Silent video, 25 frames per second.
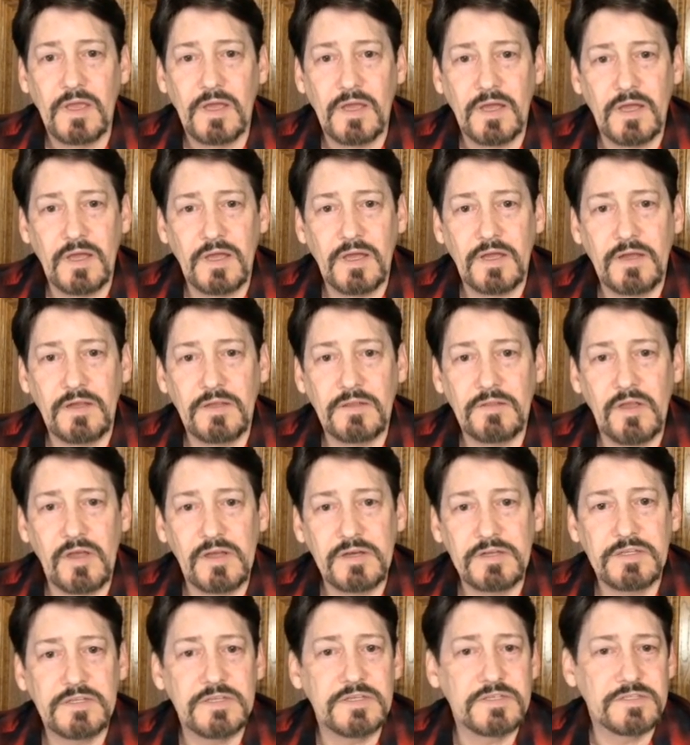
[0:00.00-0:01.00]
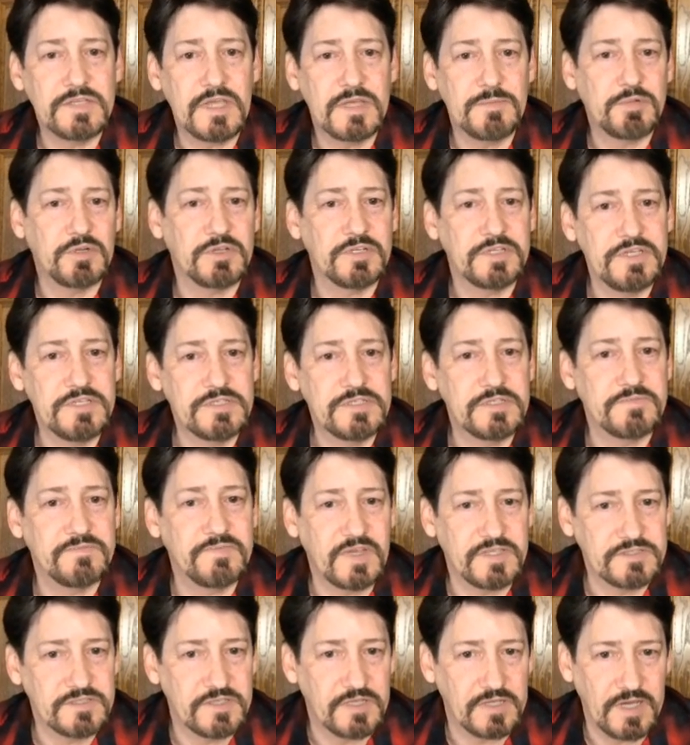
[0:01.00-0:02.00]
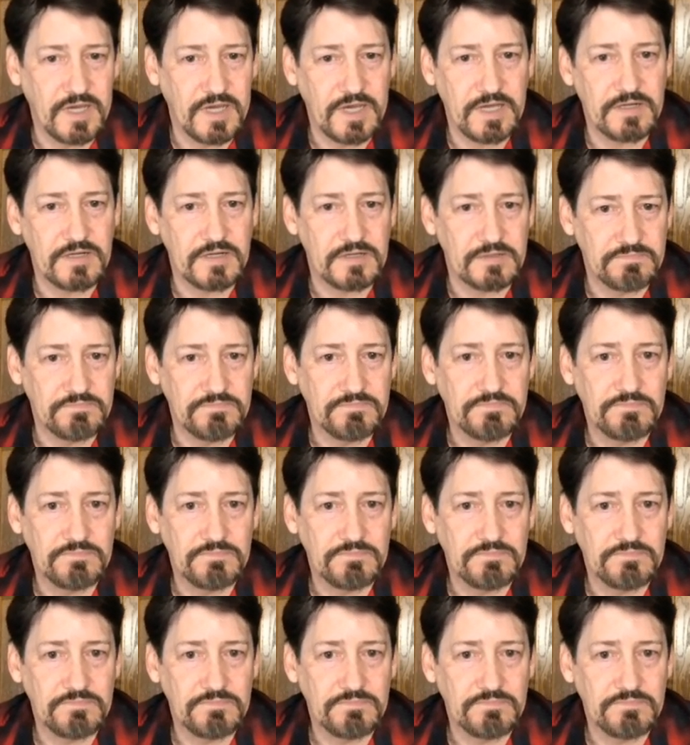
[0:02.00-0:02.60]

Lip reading: Lana is a police investigator.